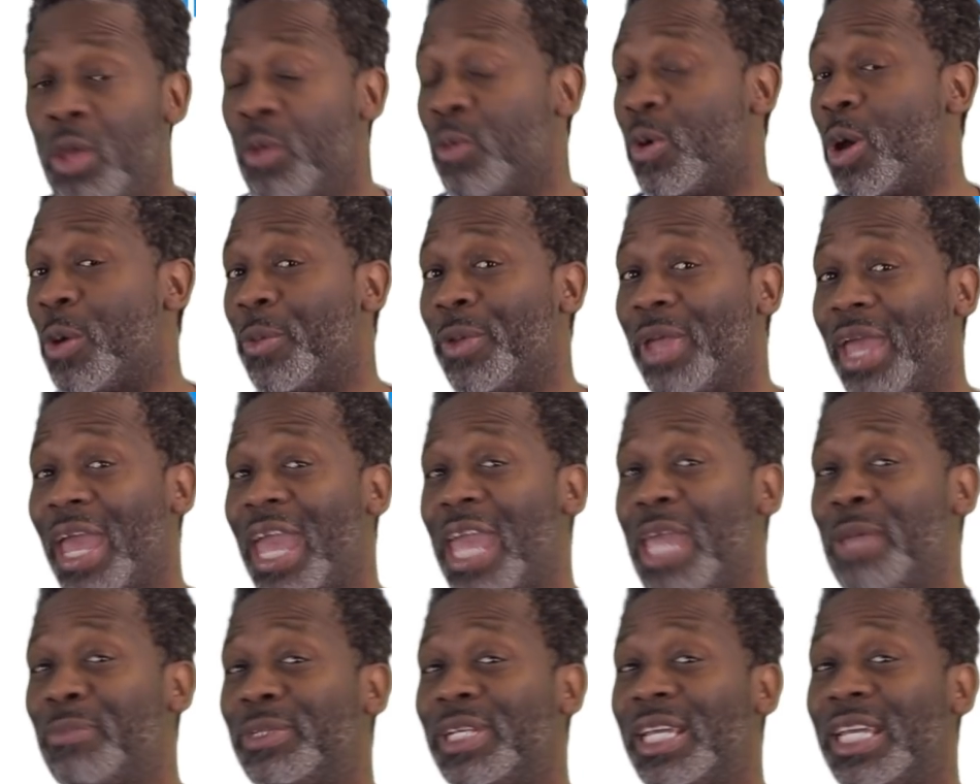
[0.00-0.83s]
where we
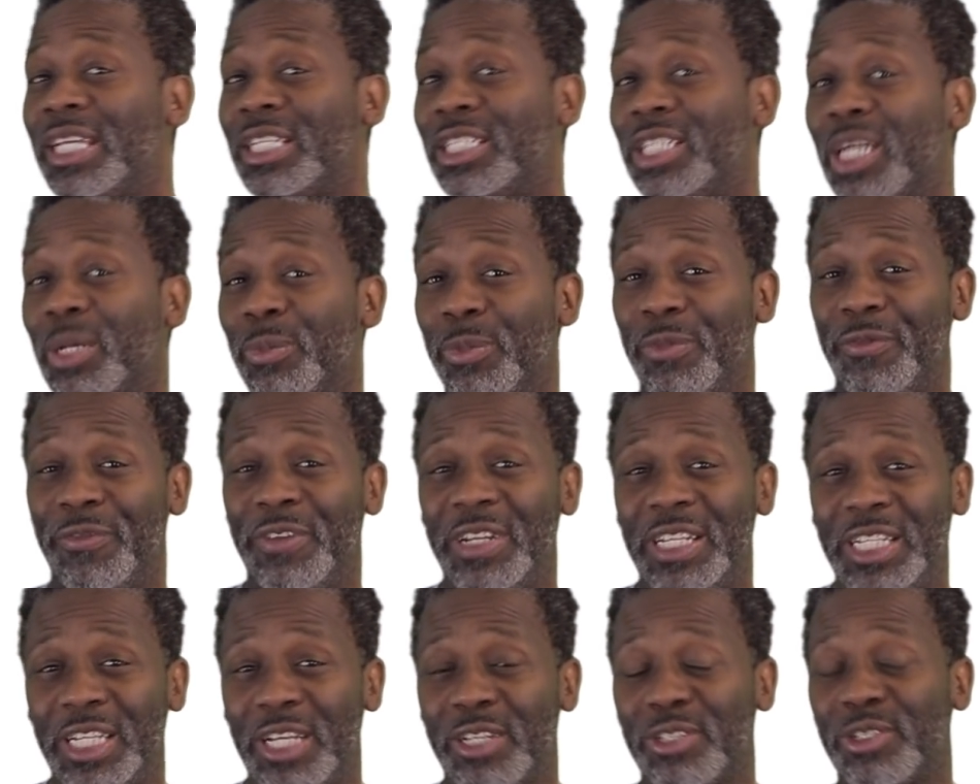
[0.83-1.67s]
aim to hit you up with
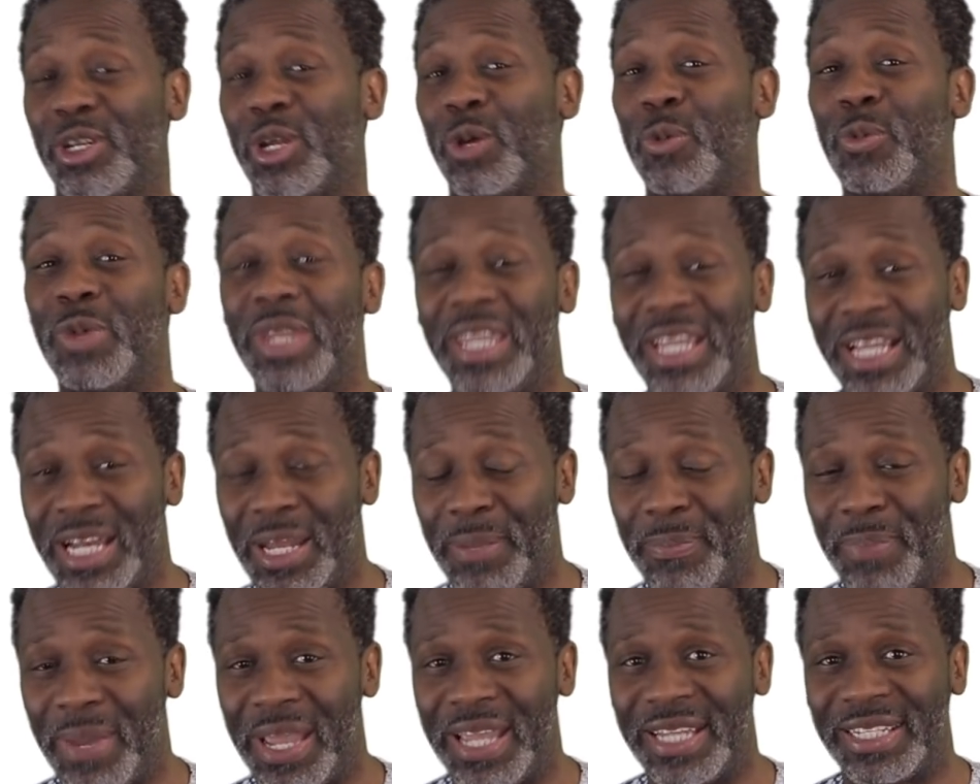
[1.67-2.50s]
videos on a
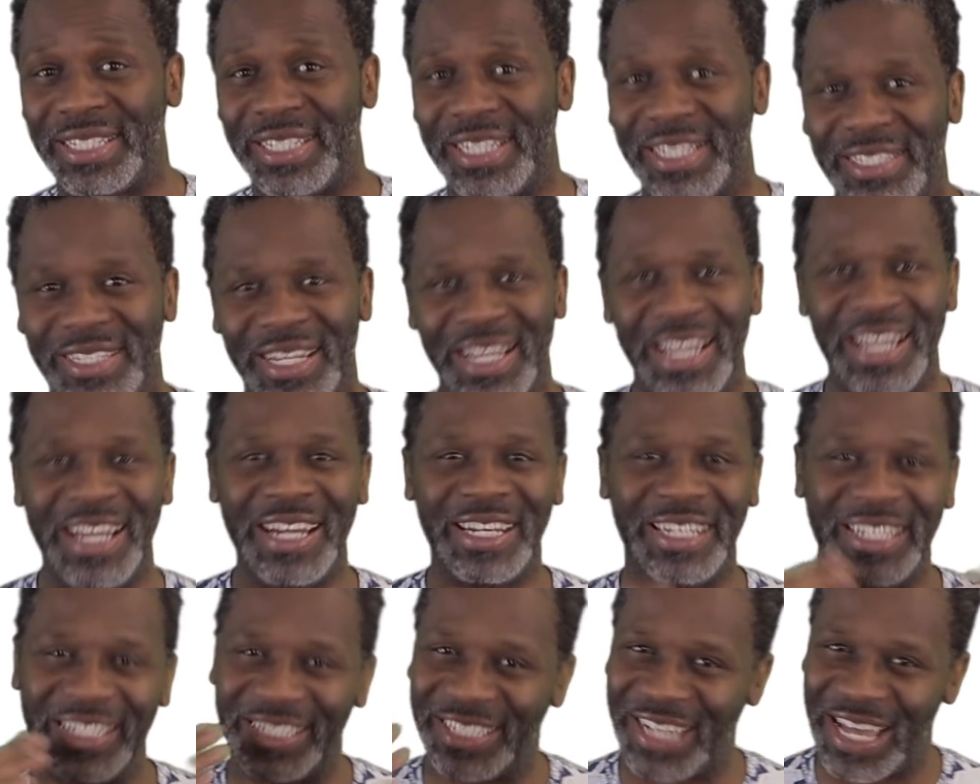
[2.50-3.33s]
weekly basis
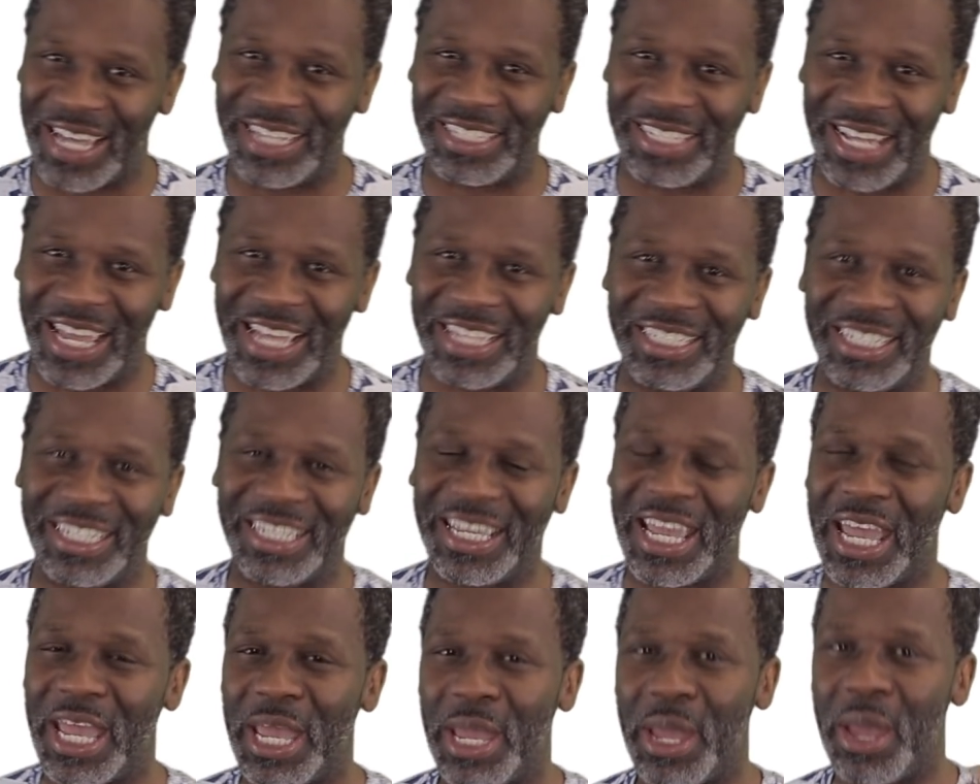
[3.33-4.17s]
designed to
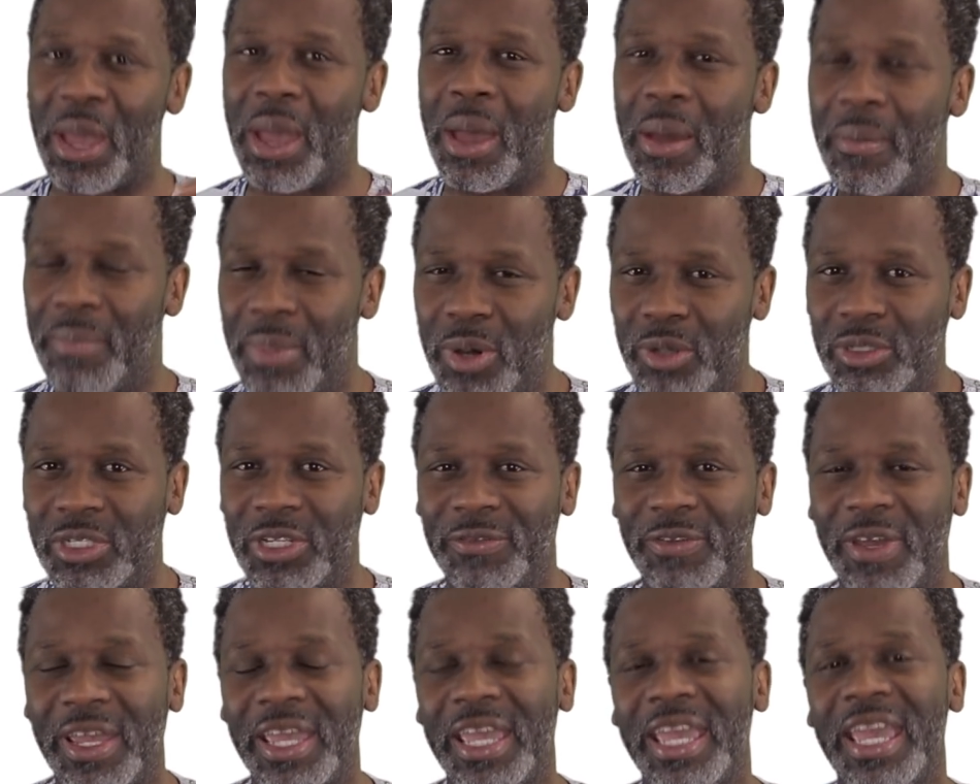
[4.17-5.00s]
educate,
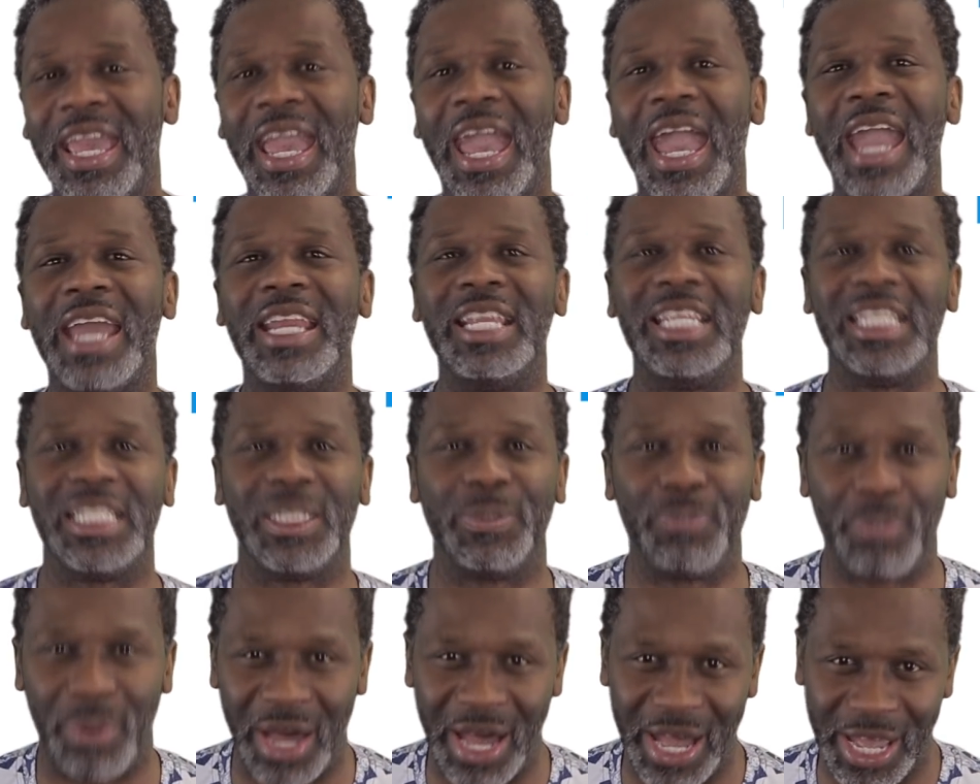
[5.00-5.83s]
motivate and
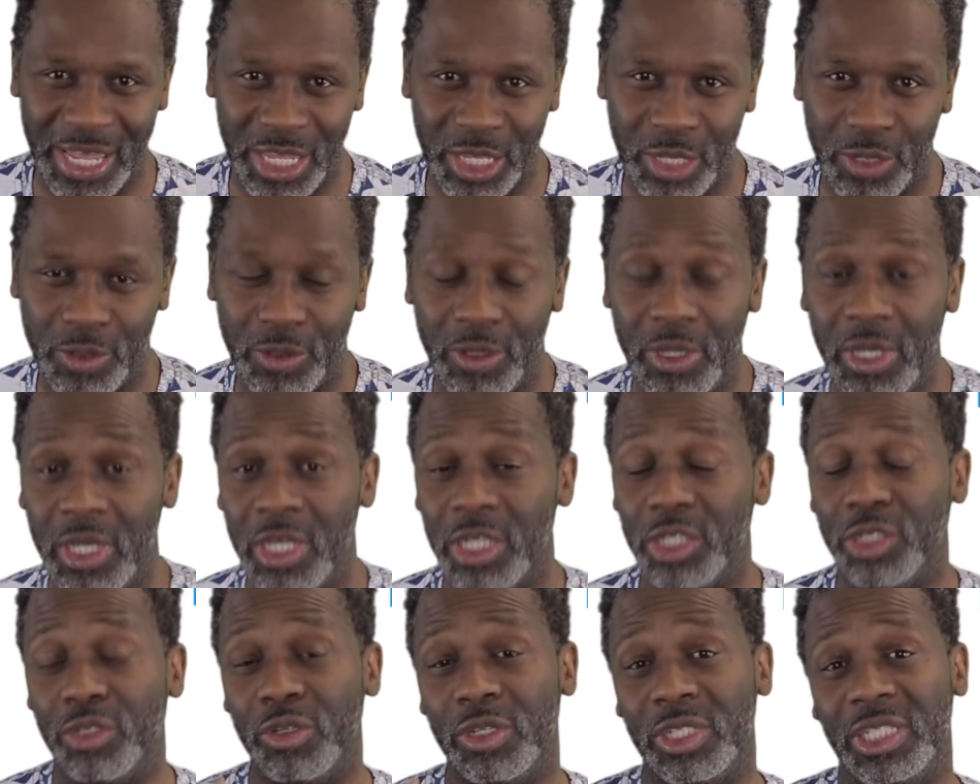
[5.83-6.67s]
inspire you
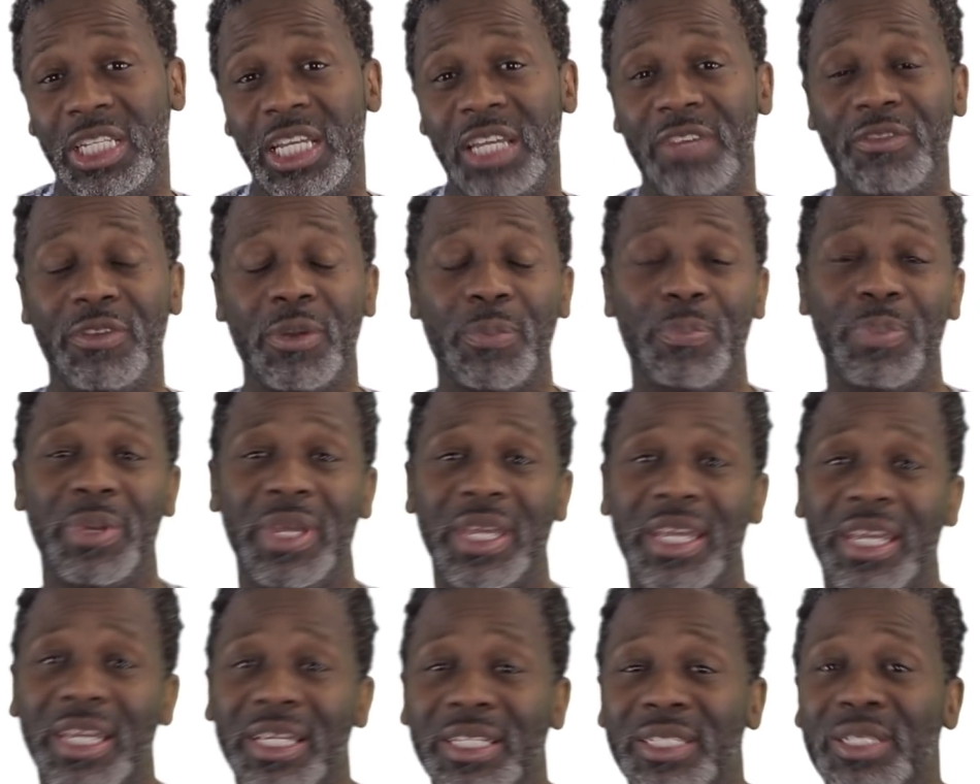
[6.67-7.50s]
to achieve your
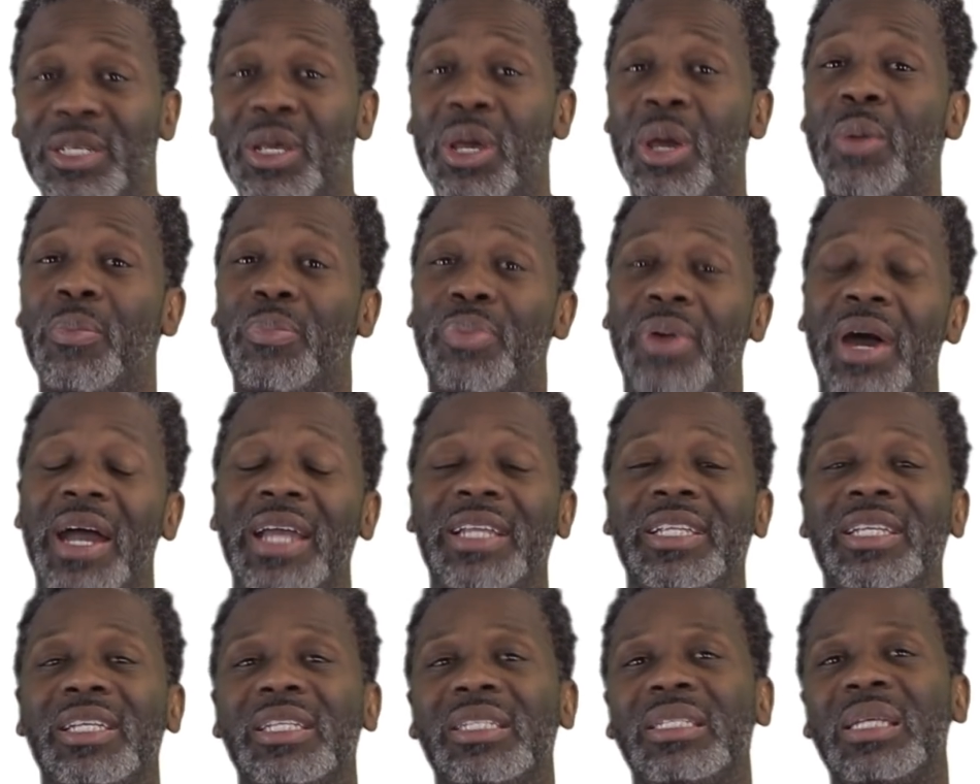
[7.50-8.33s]
biggest,
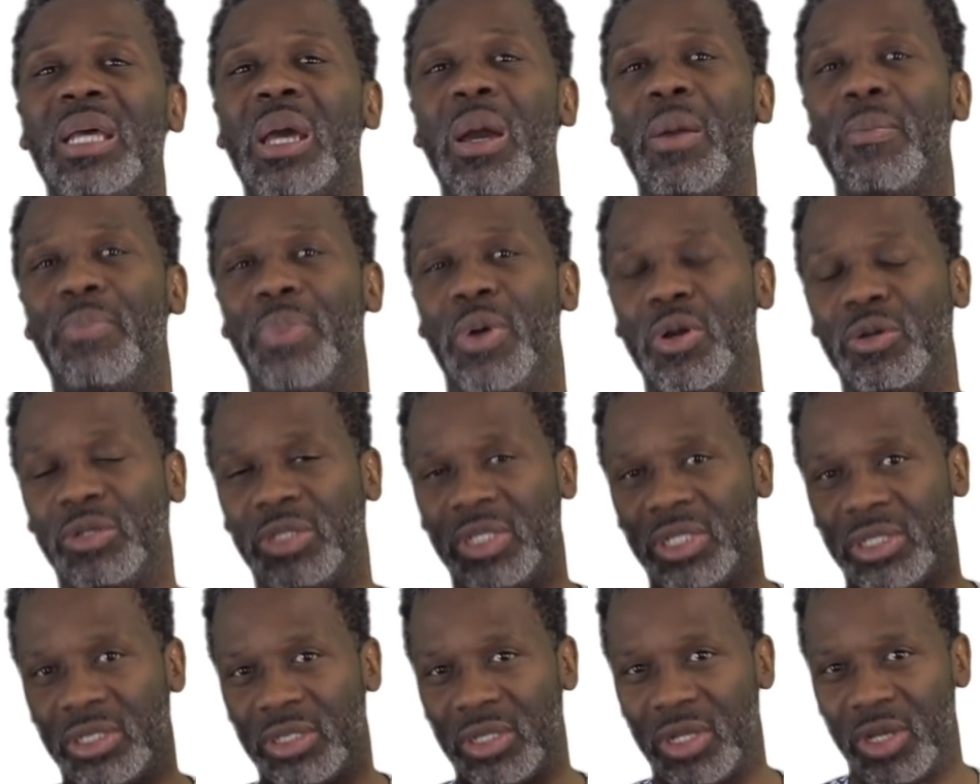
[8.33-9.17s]
brightest,
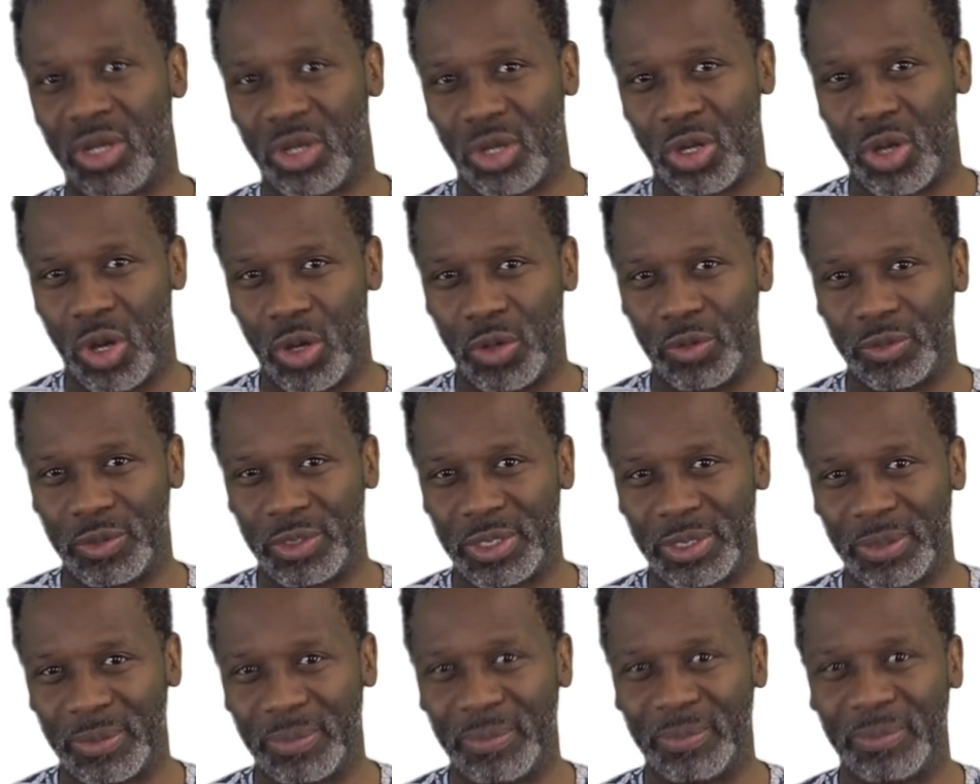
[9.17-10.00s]
boldest
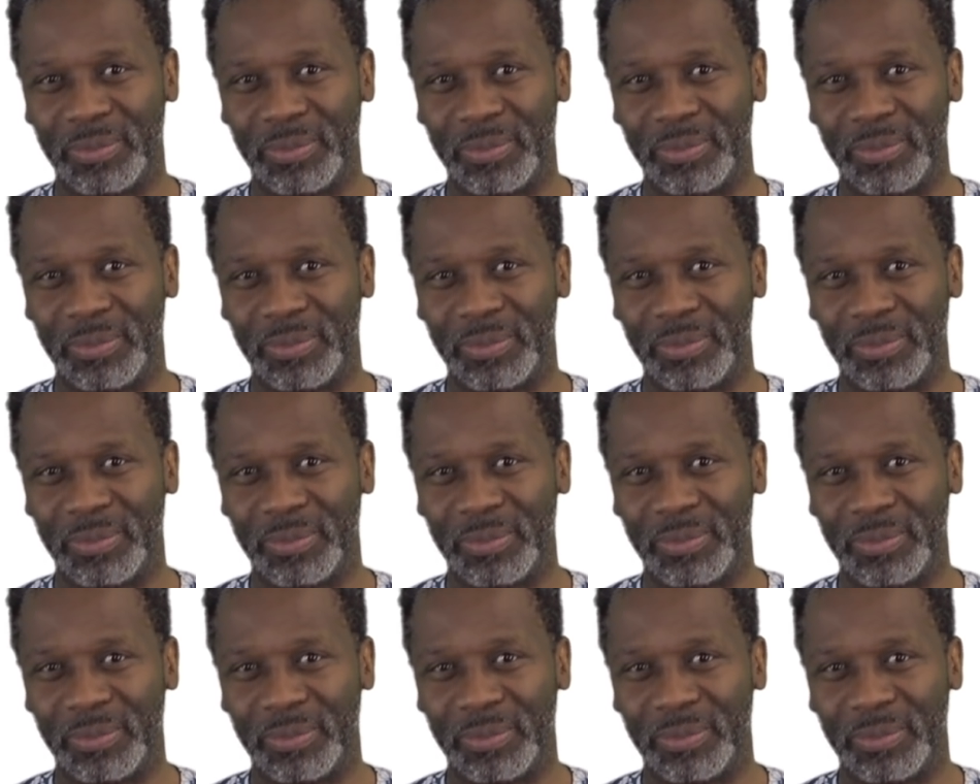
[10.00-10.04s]
goals.